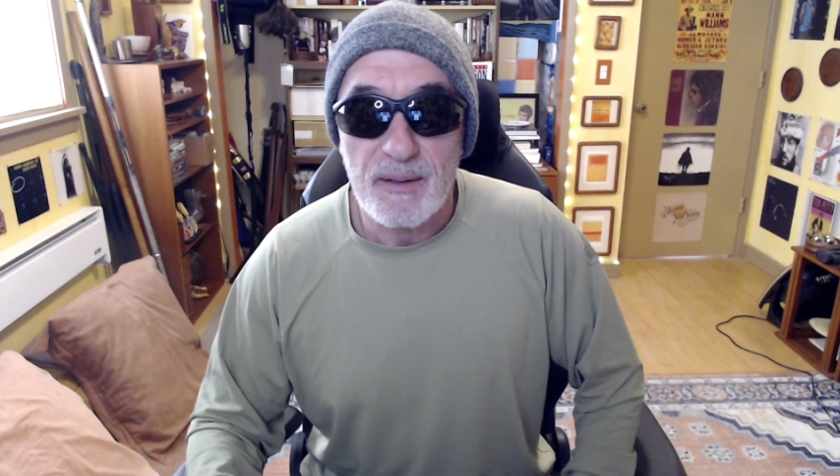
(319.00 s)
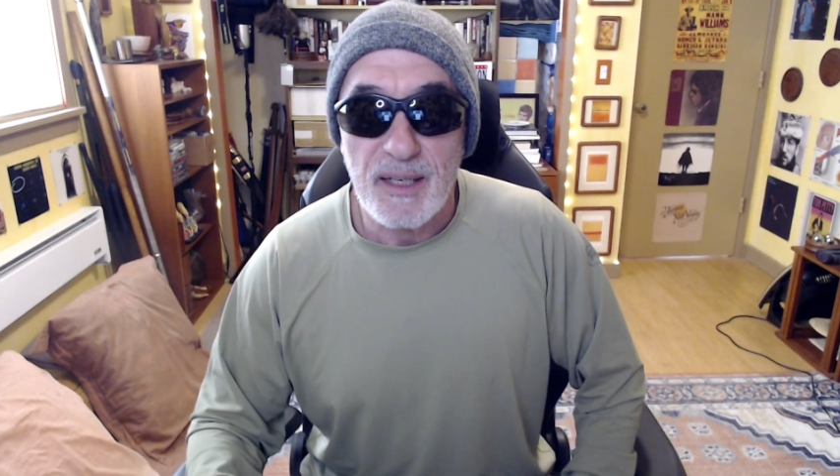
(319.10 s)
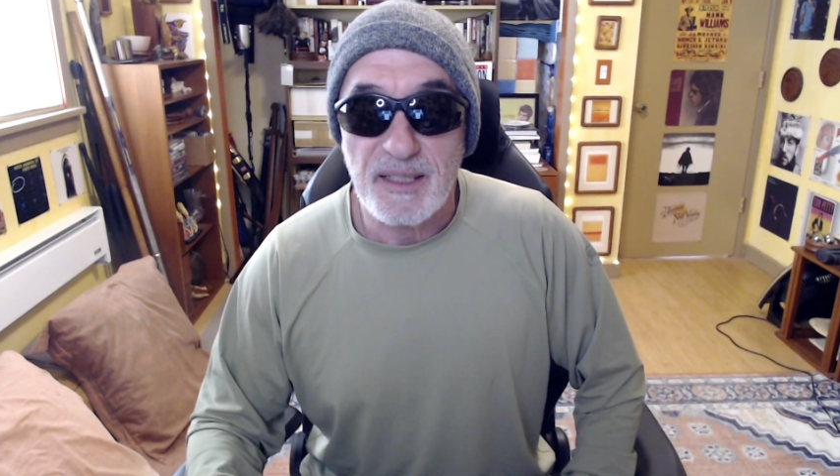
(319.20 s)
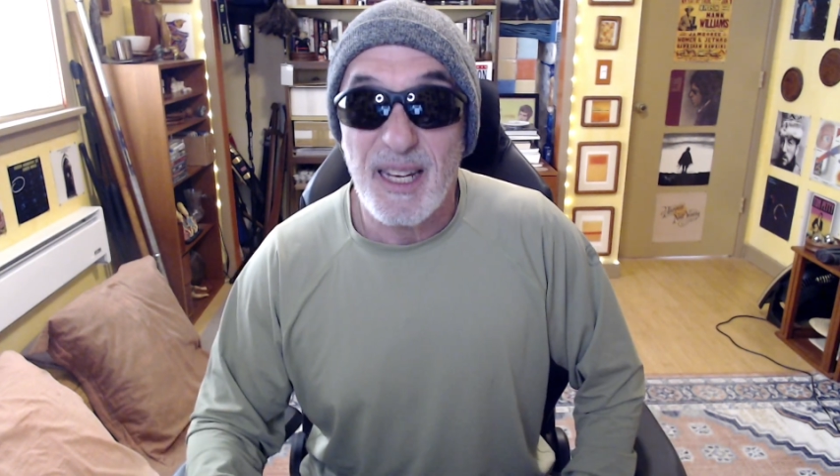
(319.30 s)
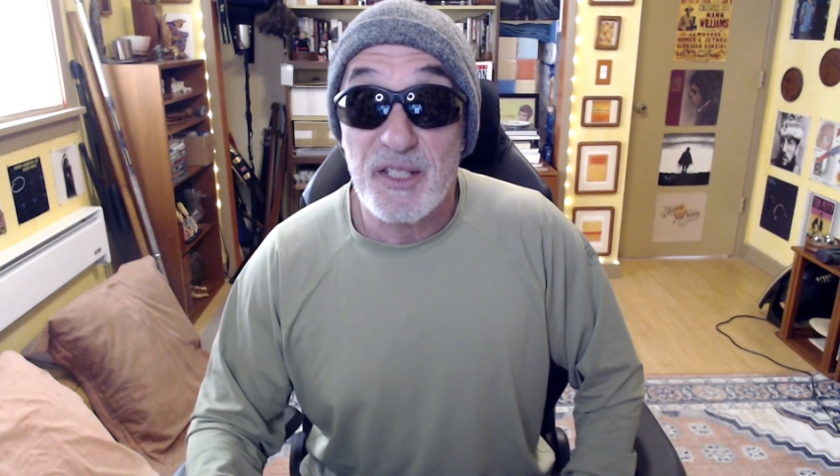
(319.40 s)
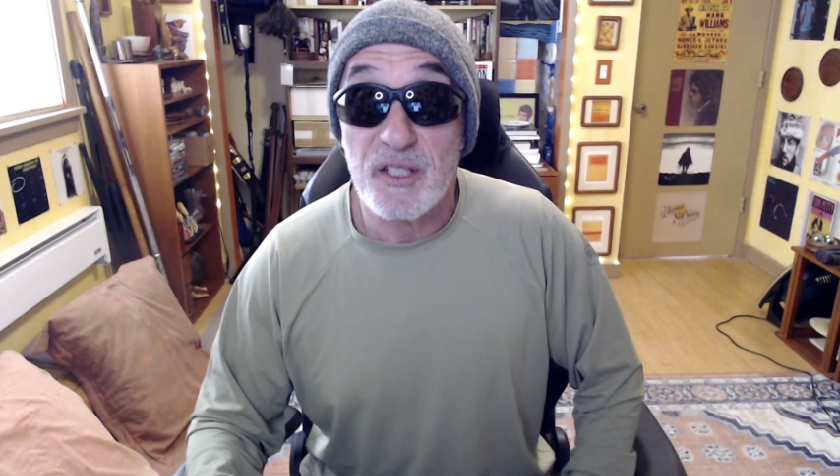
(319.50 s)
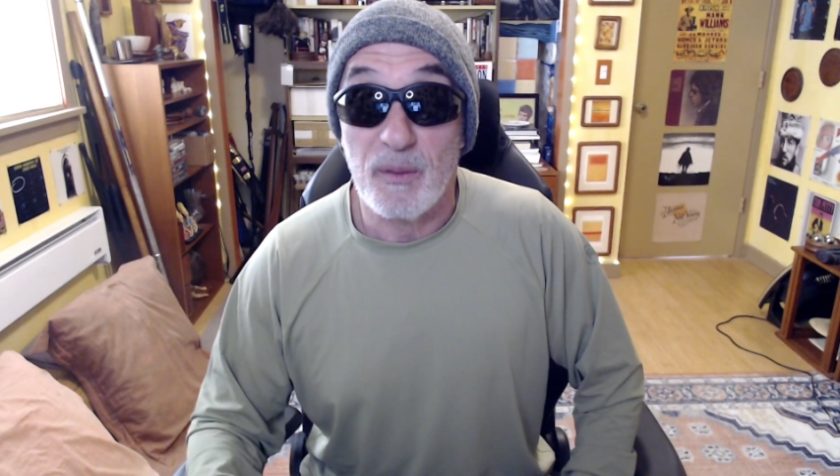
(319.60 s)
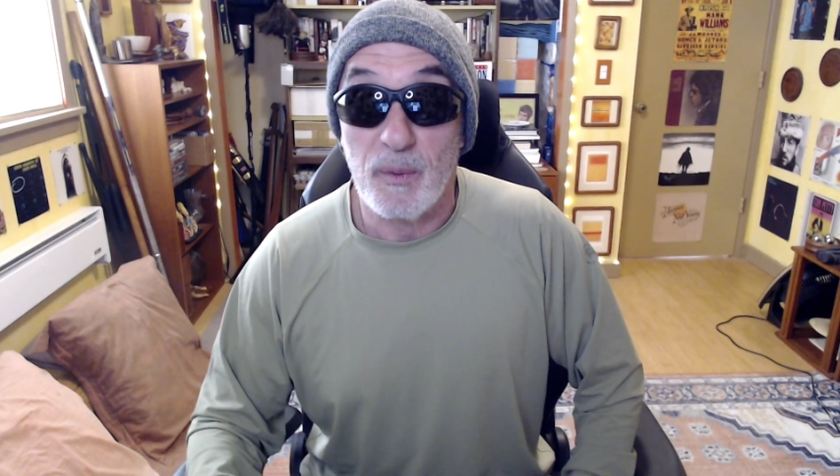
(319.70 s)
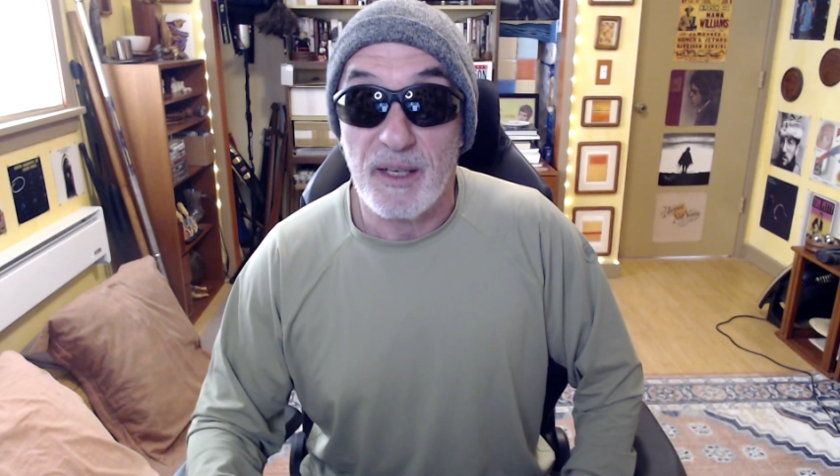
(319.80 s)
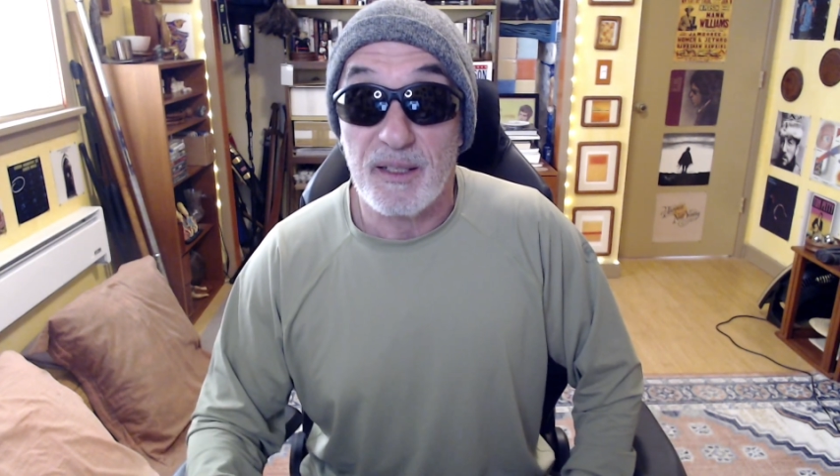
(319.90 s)

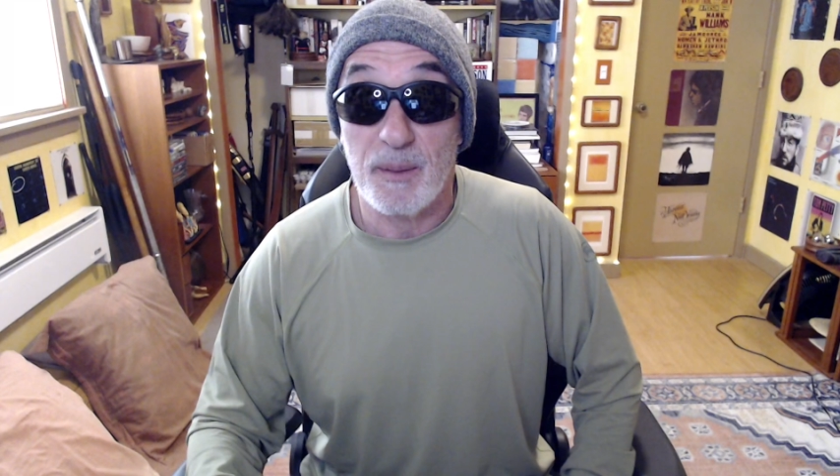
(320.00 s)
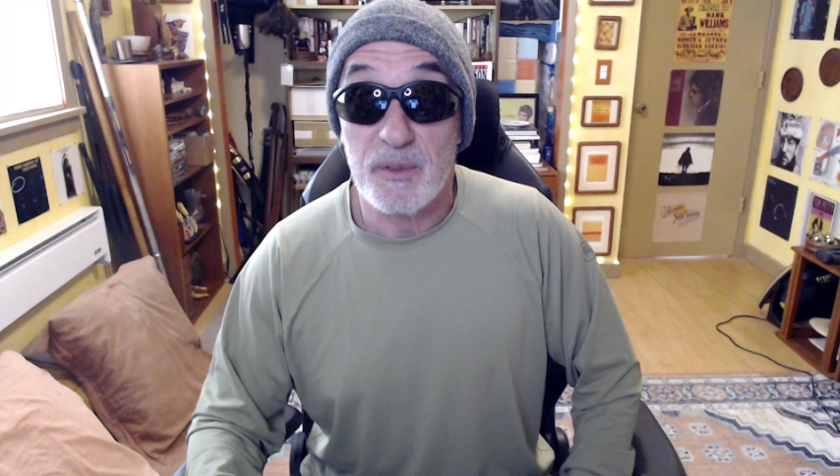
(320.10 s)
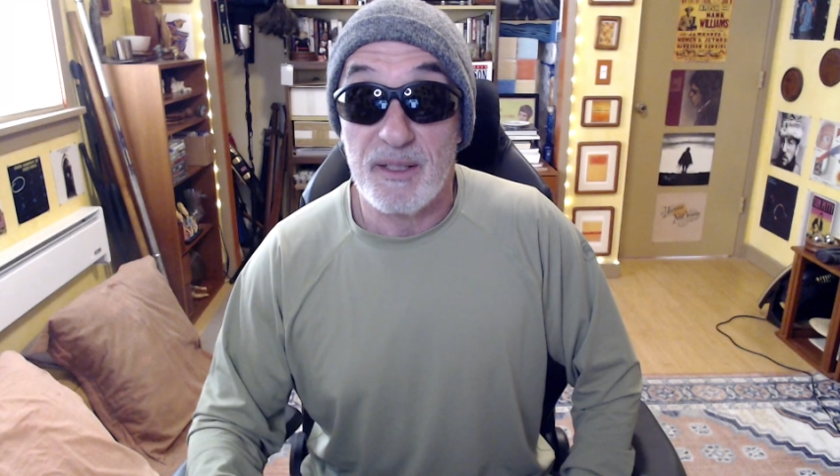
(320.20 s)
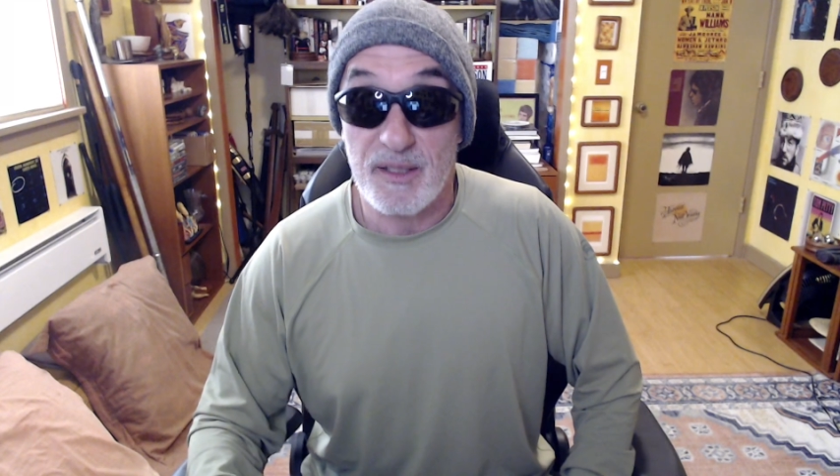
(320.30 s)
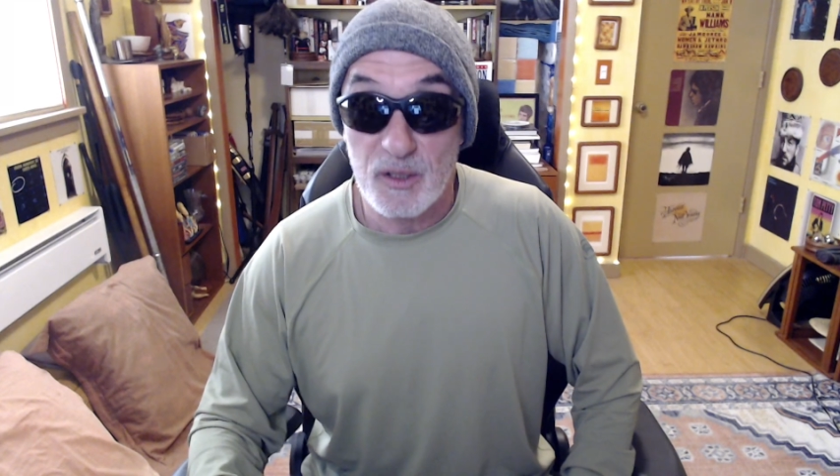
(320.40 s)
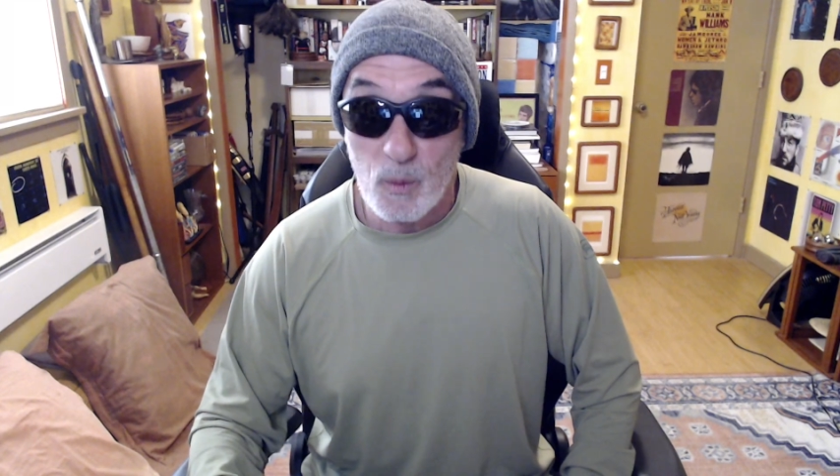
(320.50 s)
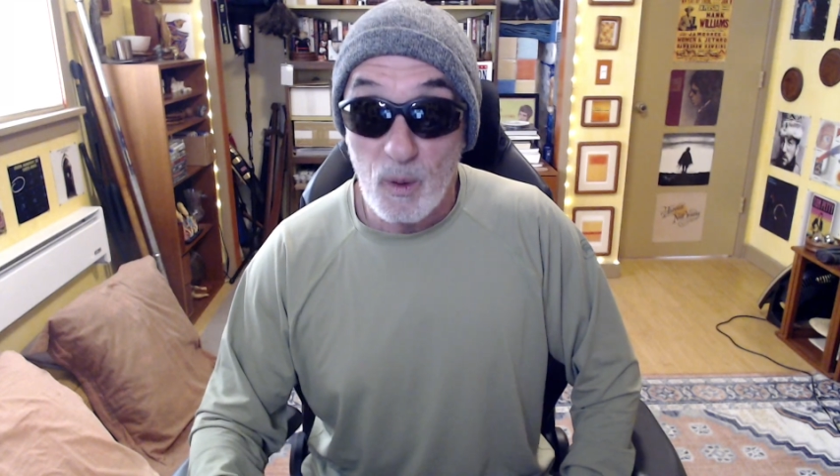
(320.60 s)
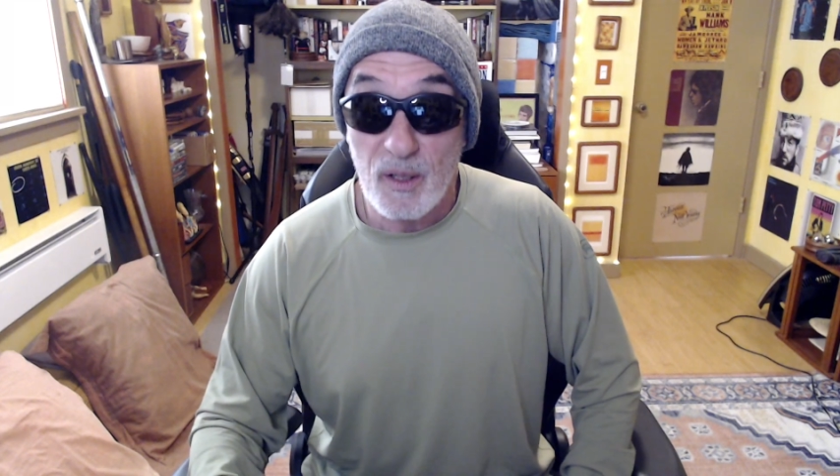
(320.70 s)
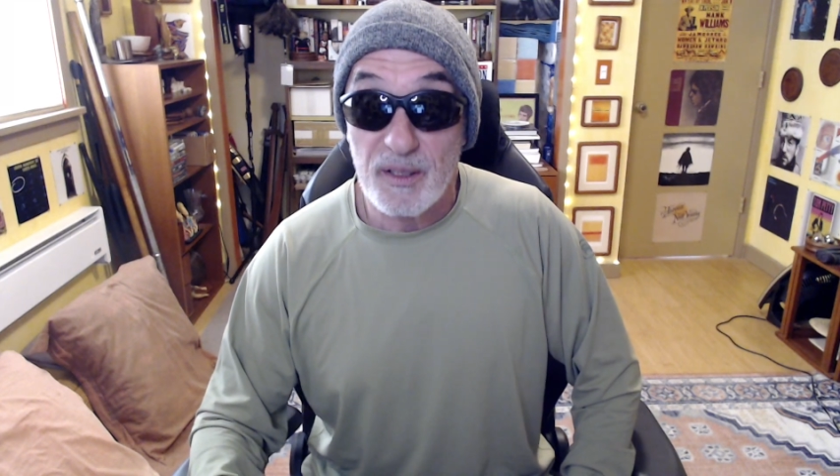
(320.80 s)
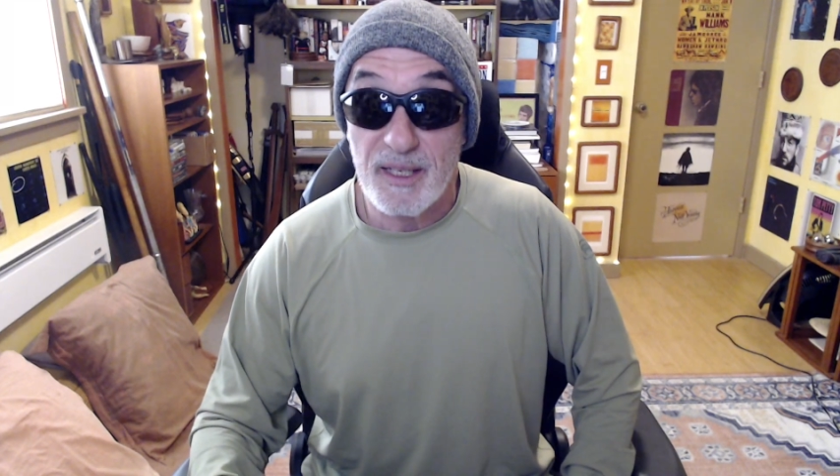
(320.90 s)
attention when it comes to this
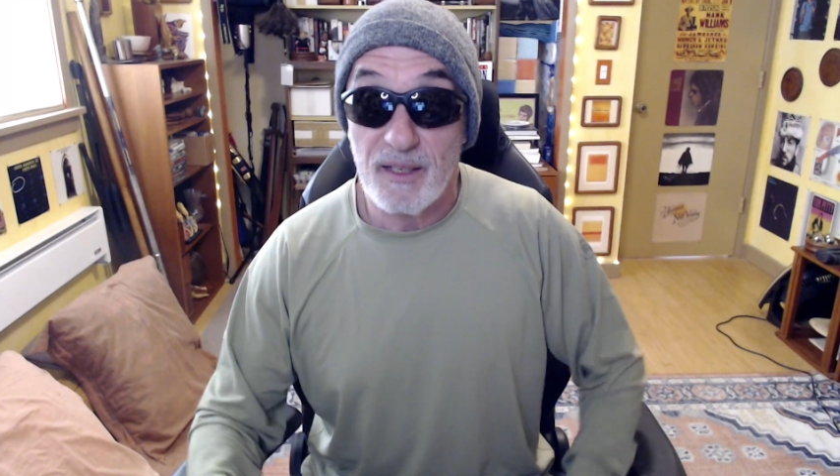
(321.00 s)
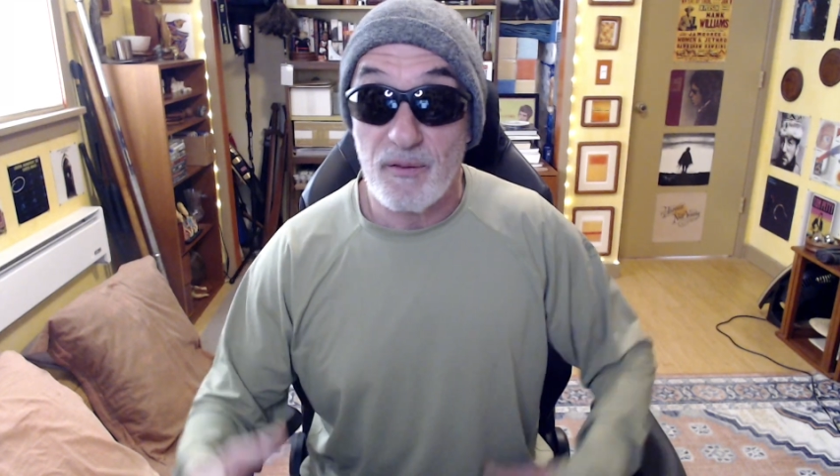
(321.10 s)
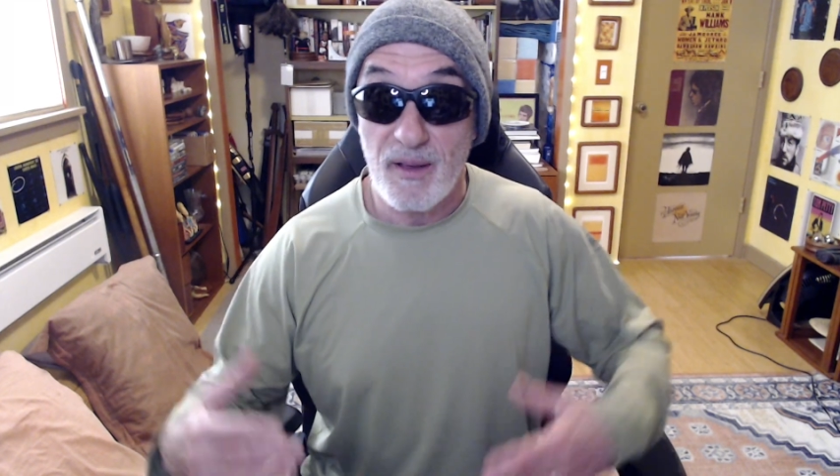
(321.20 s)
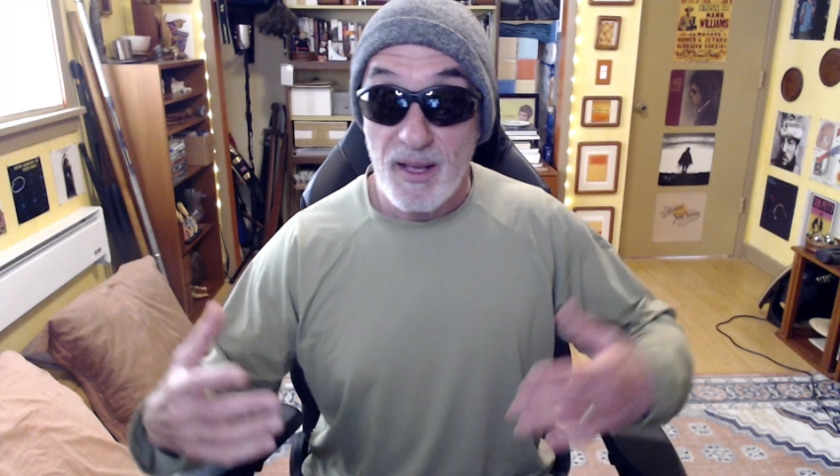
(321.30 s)
quality of